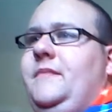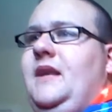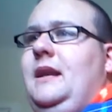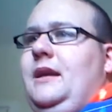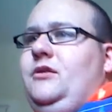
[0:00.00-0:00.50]

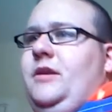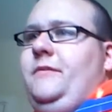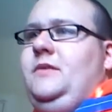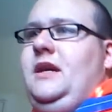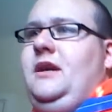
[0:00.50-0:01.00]
Then a leg
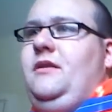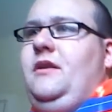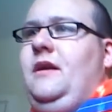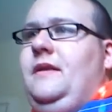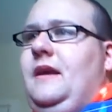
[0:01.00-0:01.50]
drop from
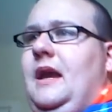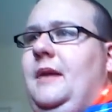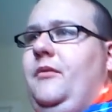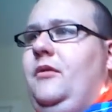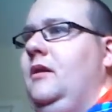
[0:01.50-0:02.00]
Taker on the
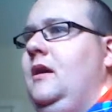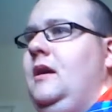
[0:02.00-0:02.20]
apron.